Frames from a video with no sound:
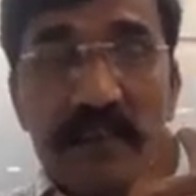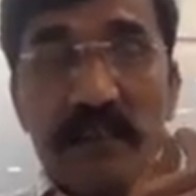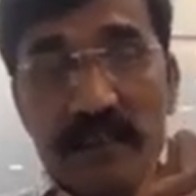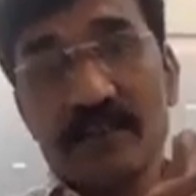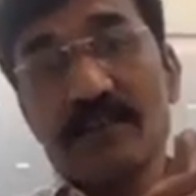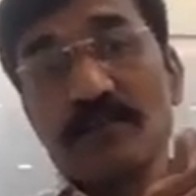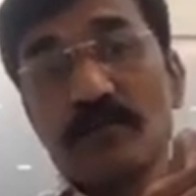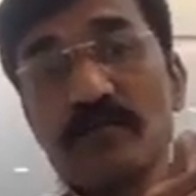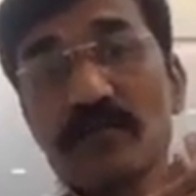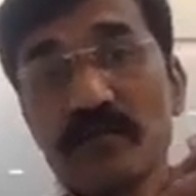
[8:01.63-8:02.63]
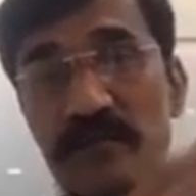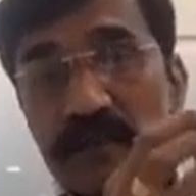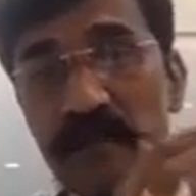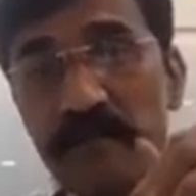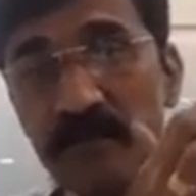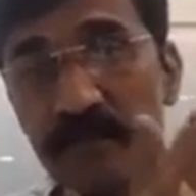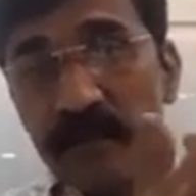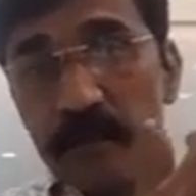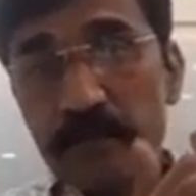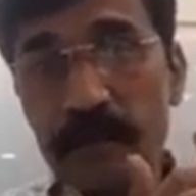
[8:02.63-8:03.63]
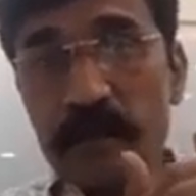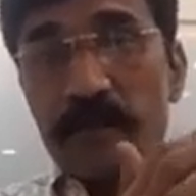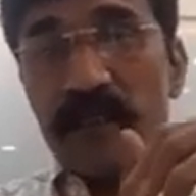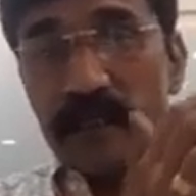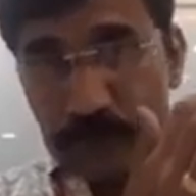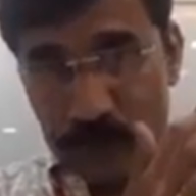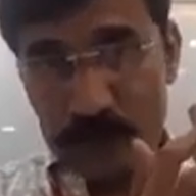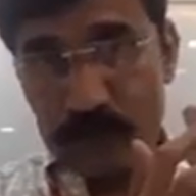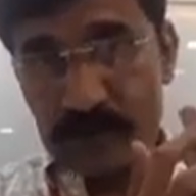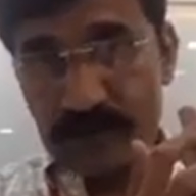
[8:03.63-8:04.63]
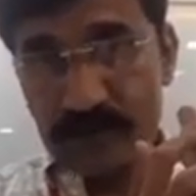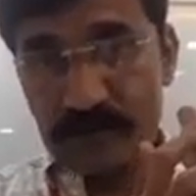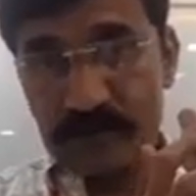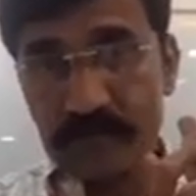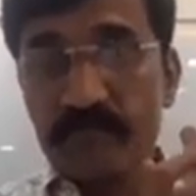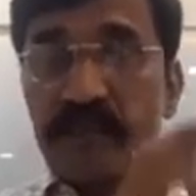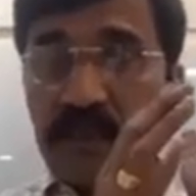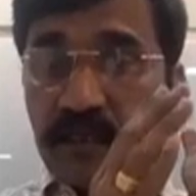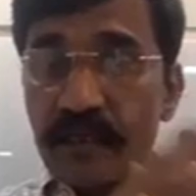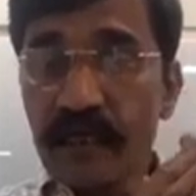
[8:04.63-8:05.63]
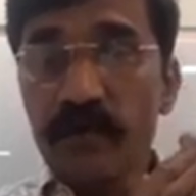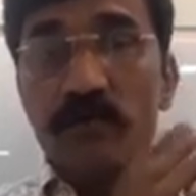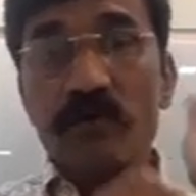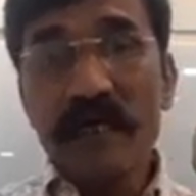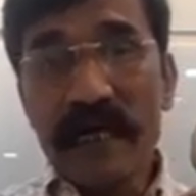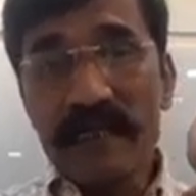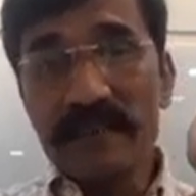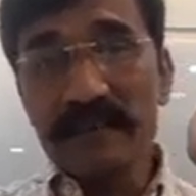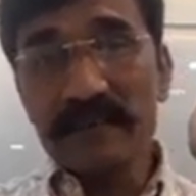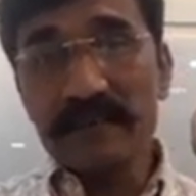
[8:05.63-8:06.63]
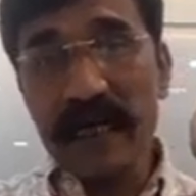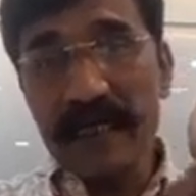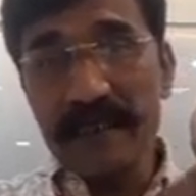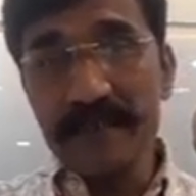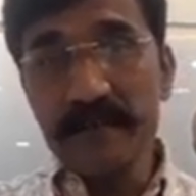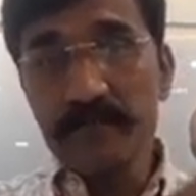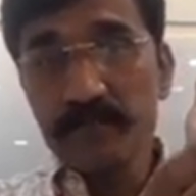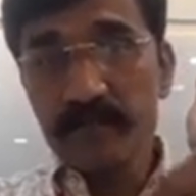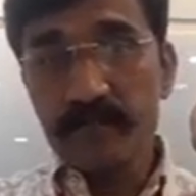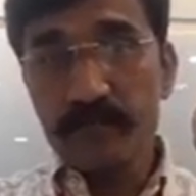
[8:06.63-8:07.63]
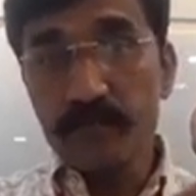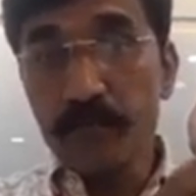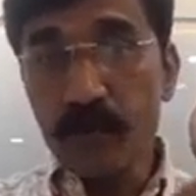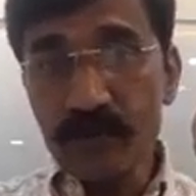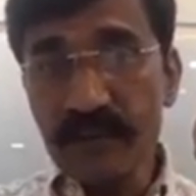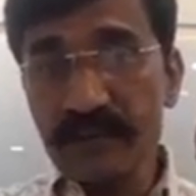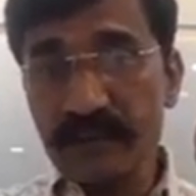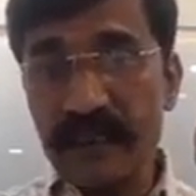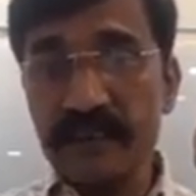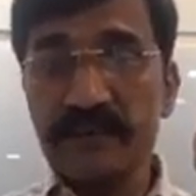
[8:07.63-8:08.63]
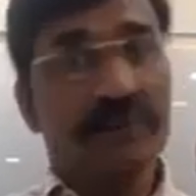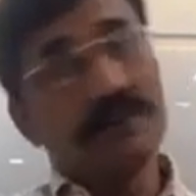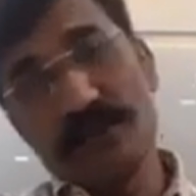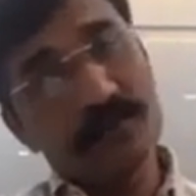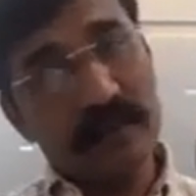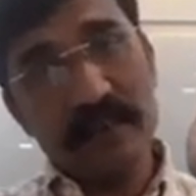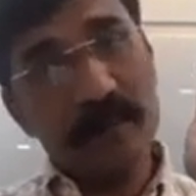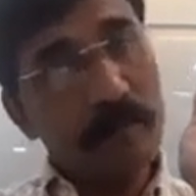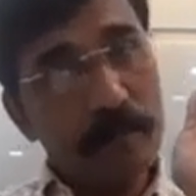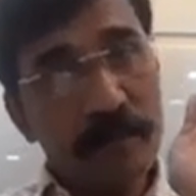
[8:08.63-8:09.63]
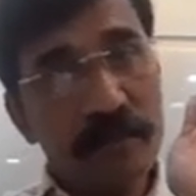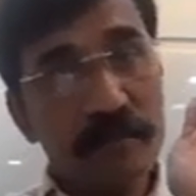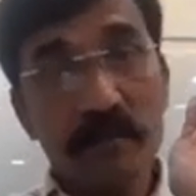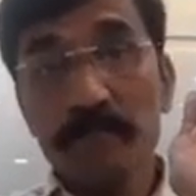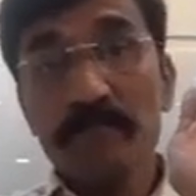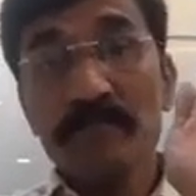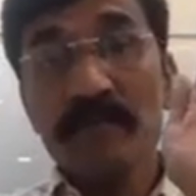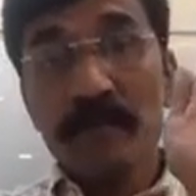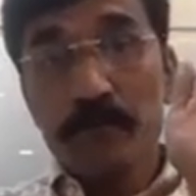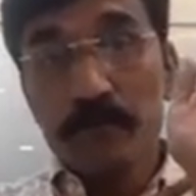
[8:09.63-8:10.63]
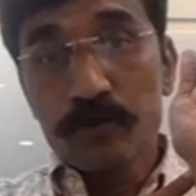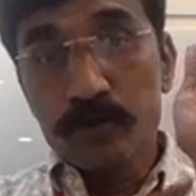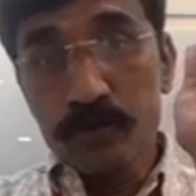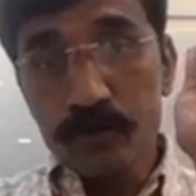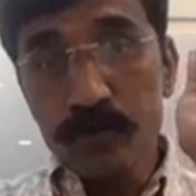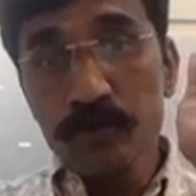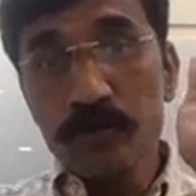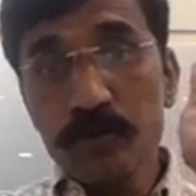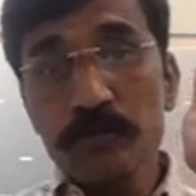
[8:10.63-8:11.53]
continue with the Palmar aponeurosis. Now at the side, both the sides, you can remember the 2